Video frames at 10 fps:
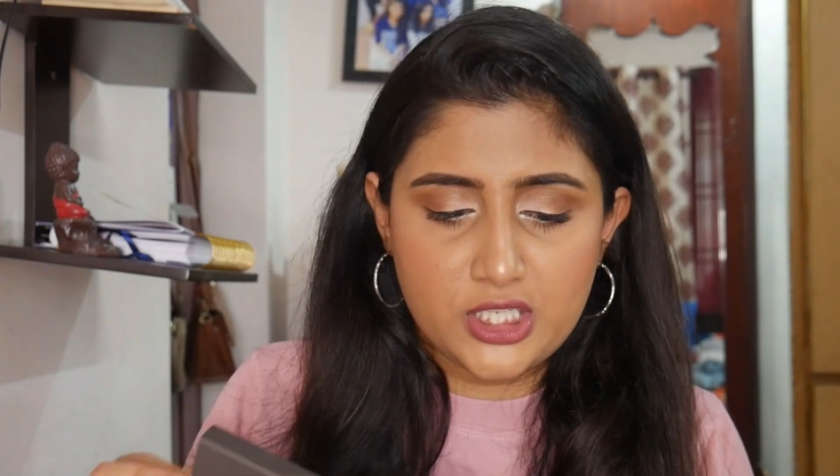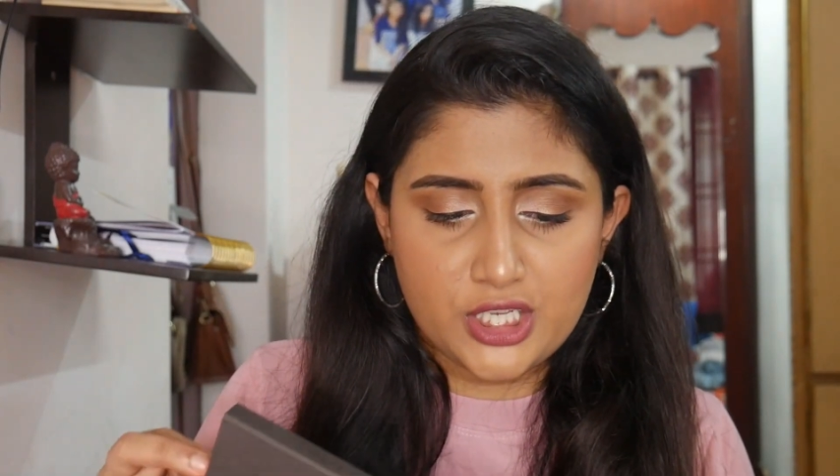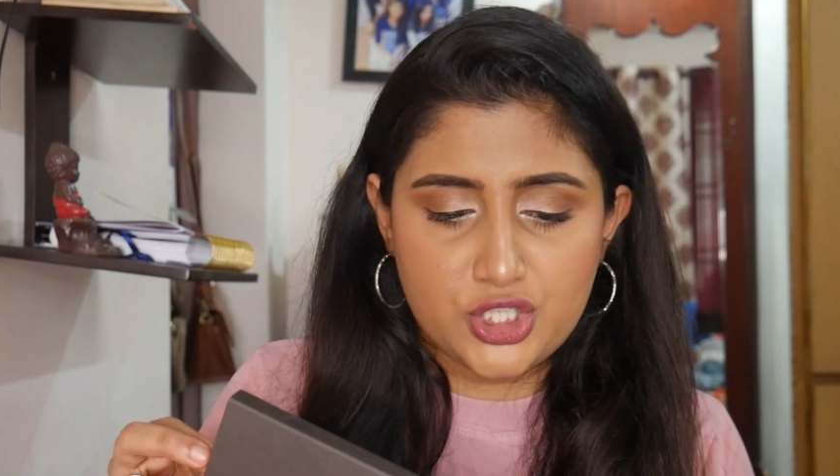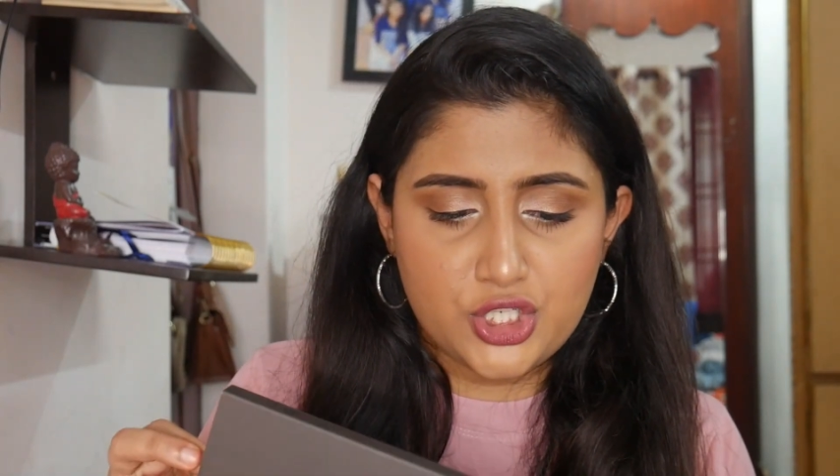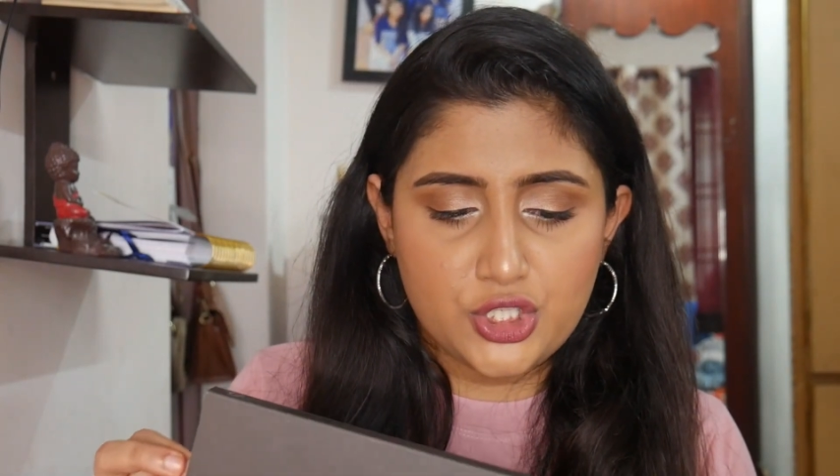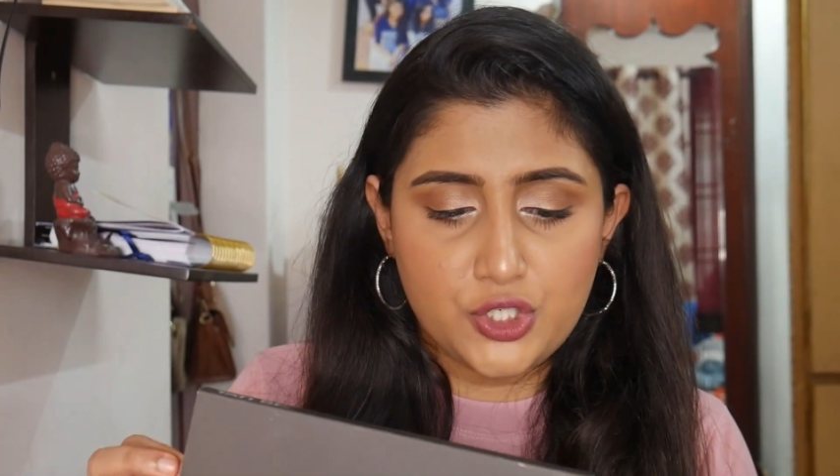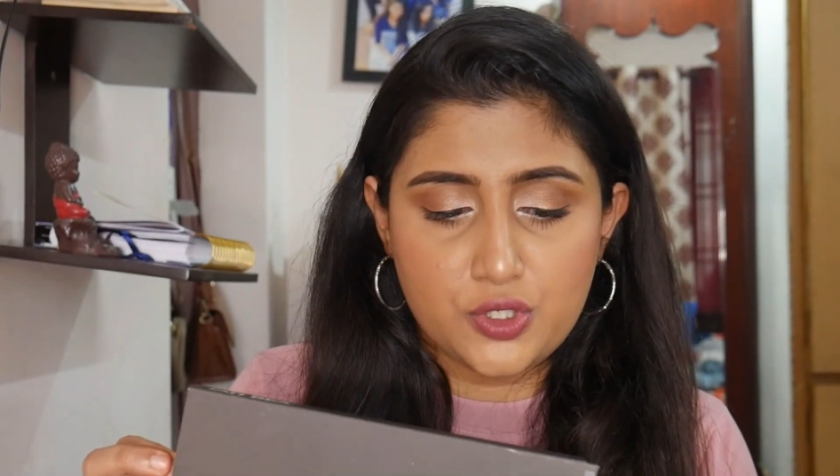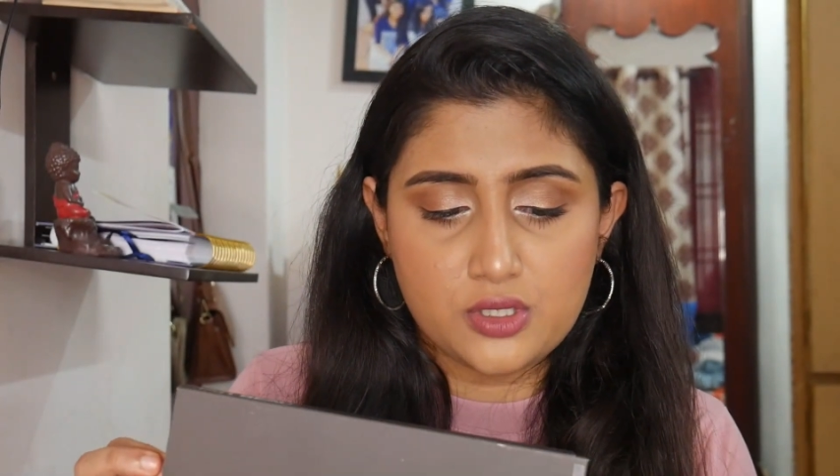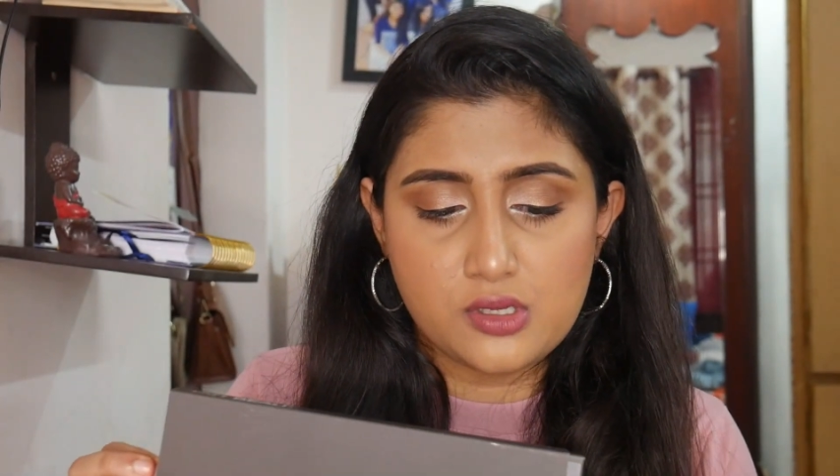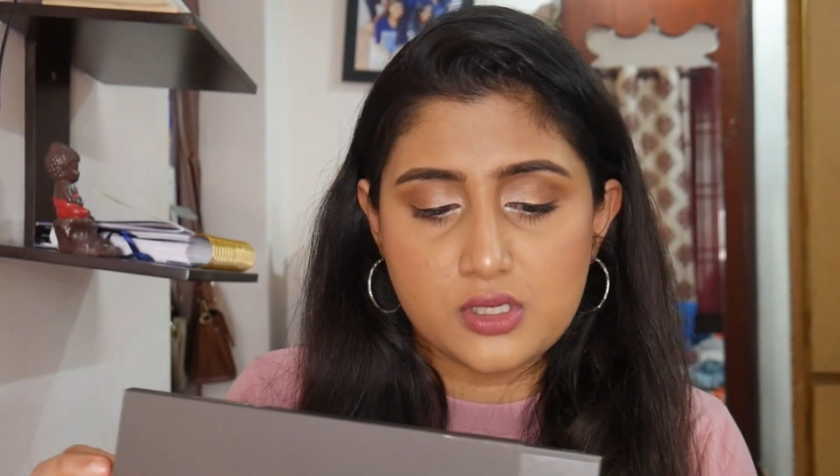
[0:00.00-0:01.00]
Textured
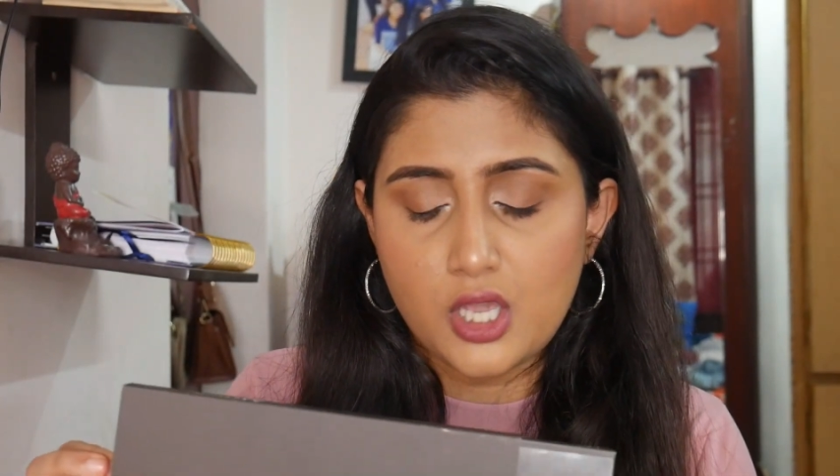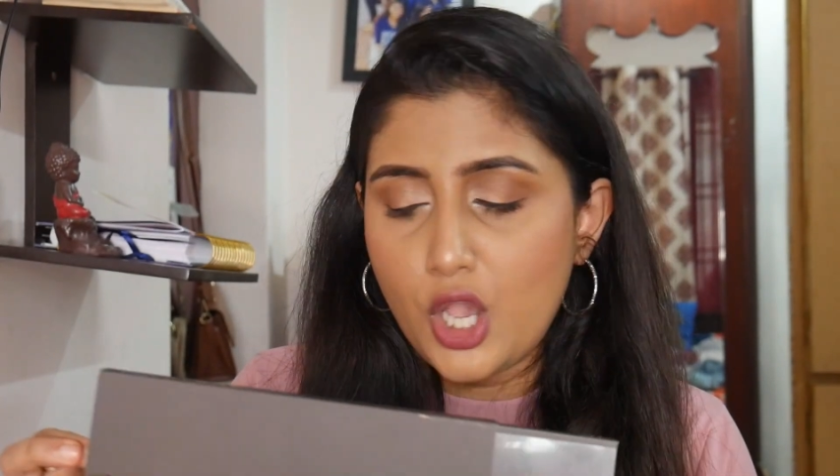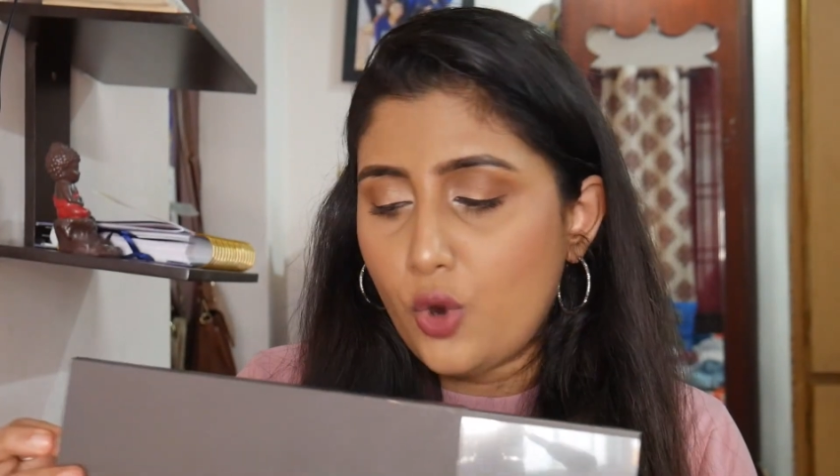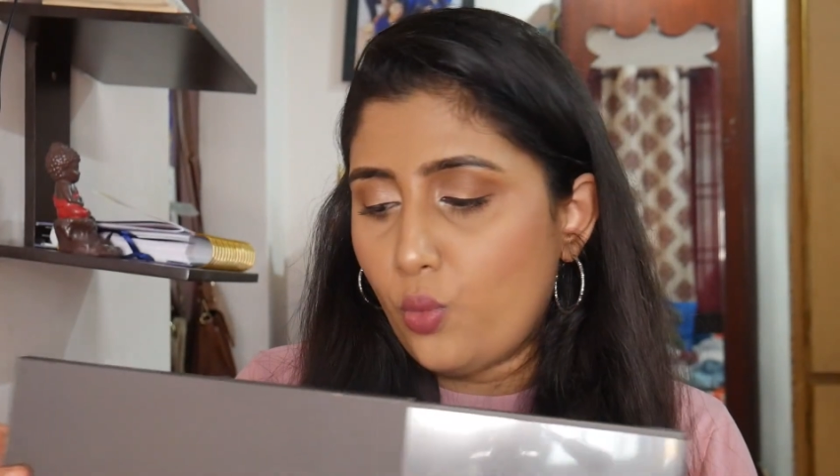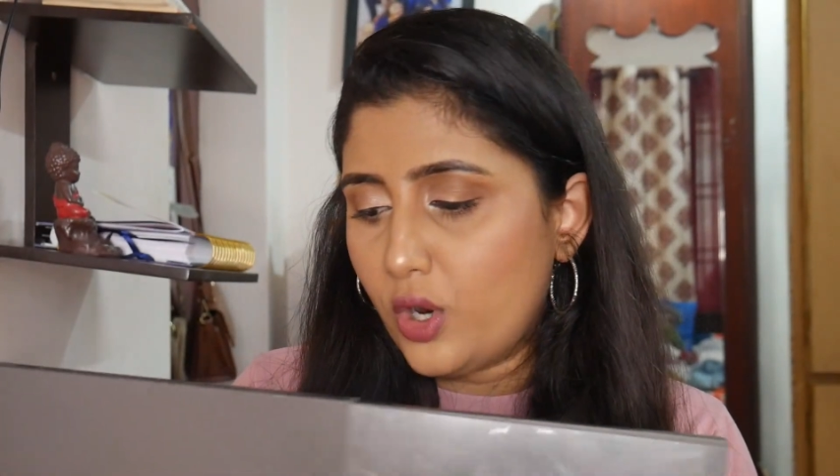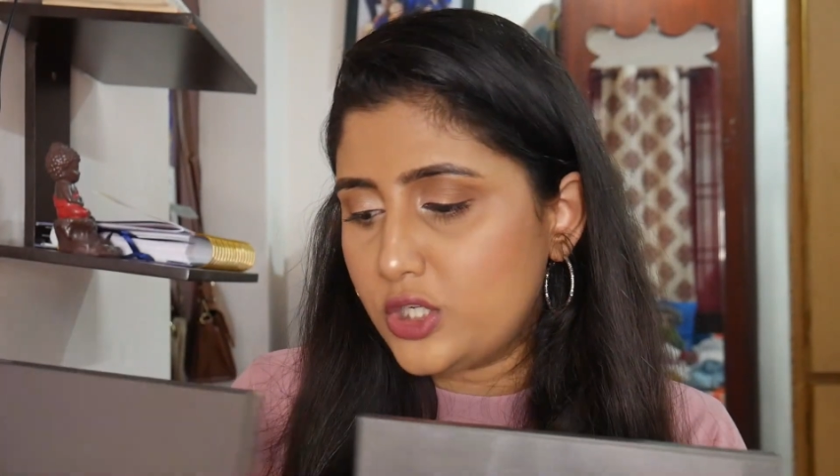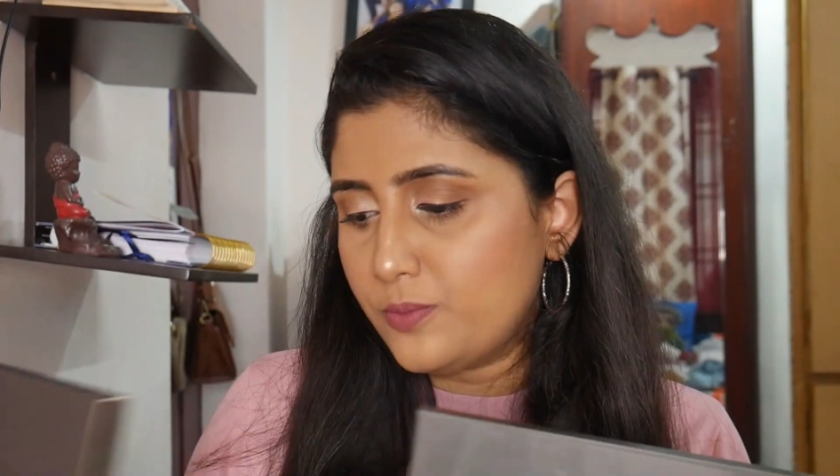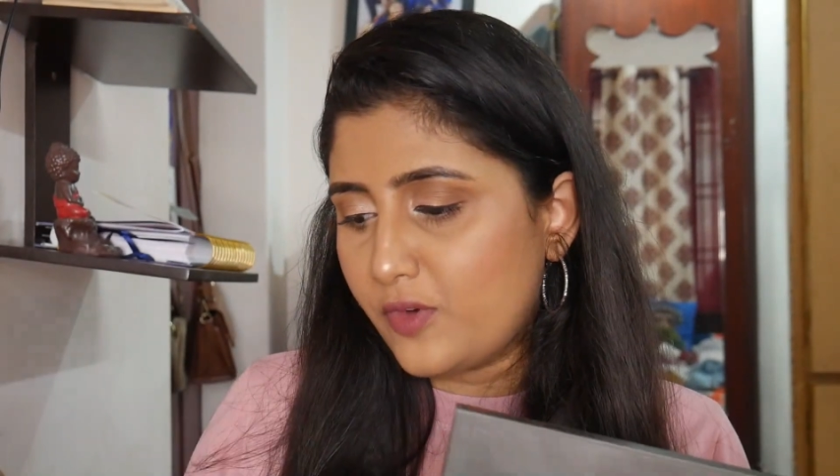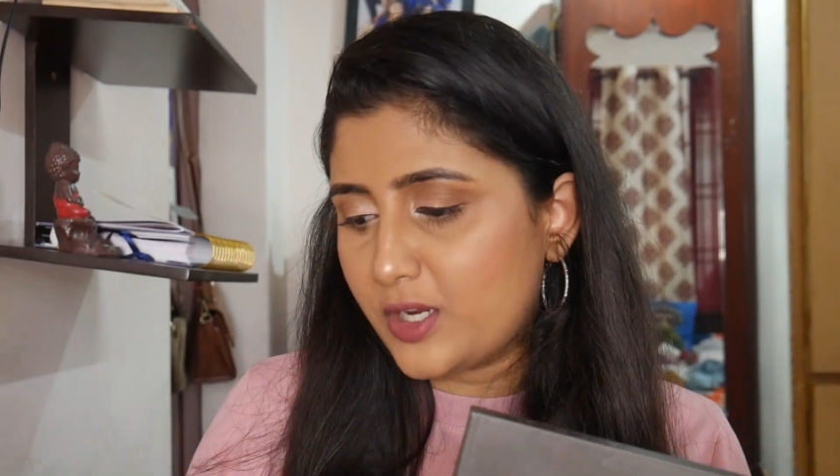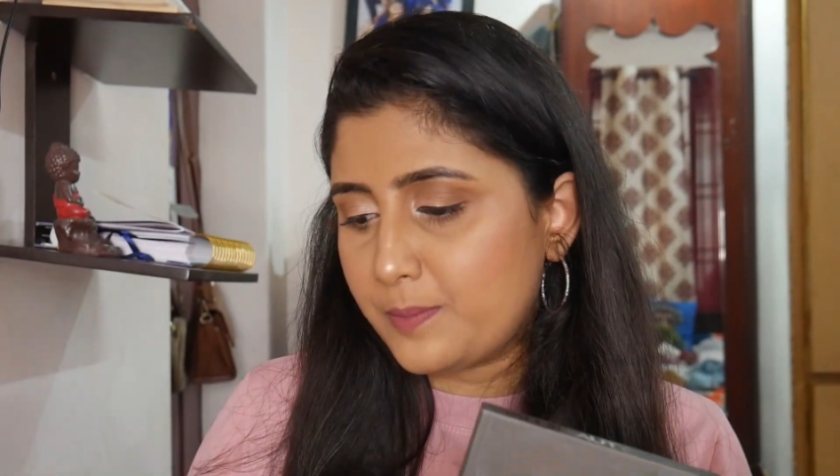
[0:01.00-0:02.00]
Neutrals
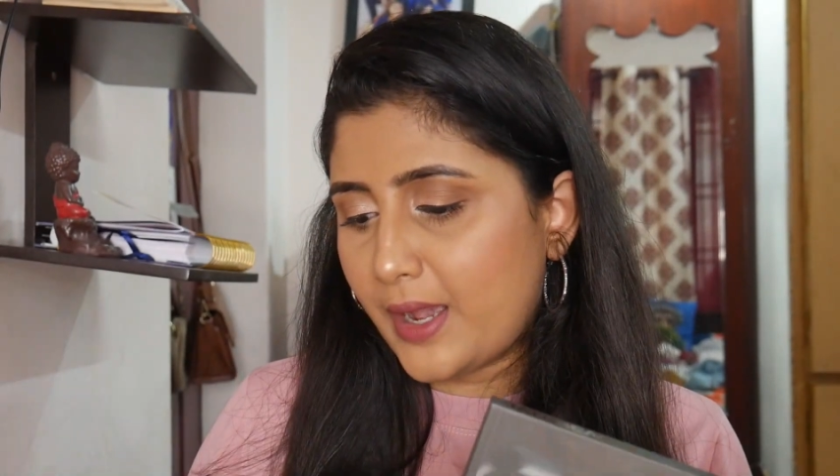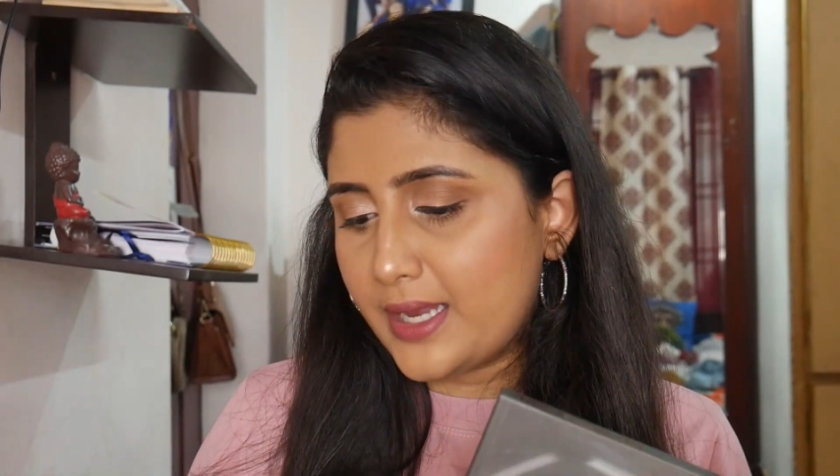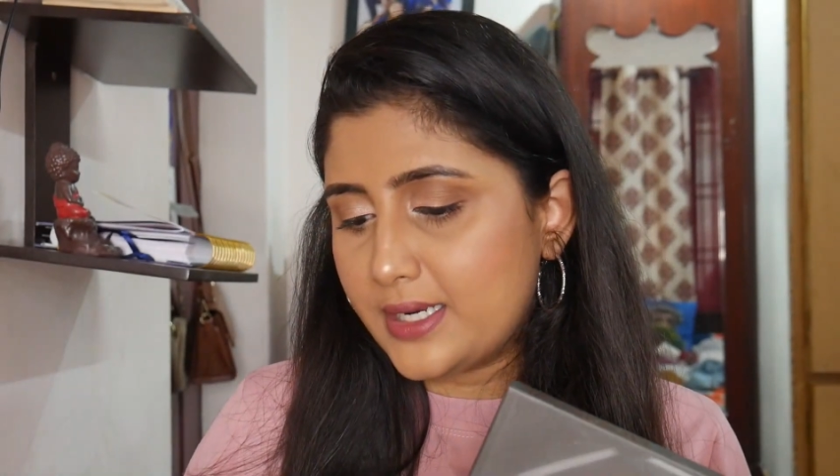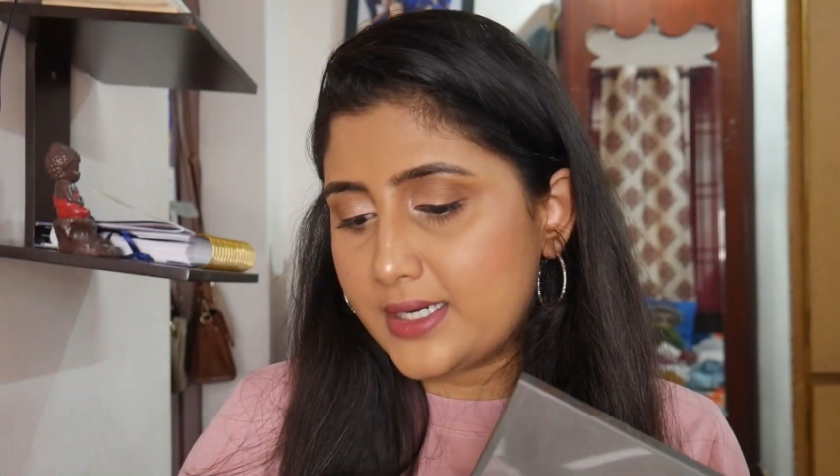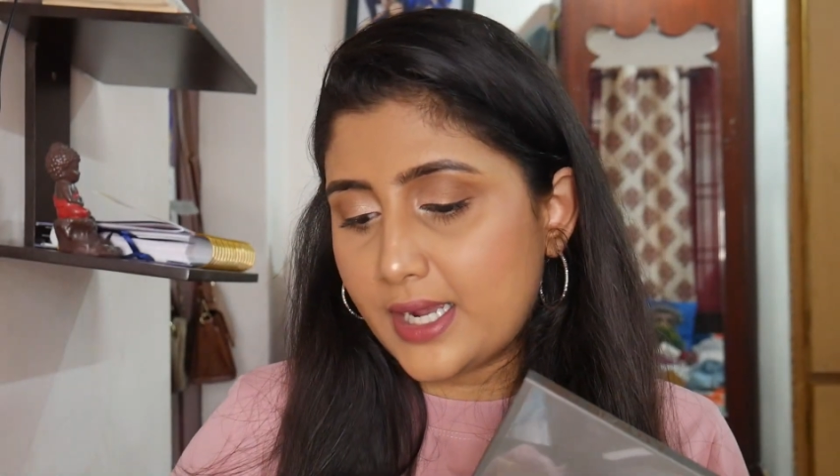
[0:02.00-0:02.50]
Volume 1 palette.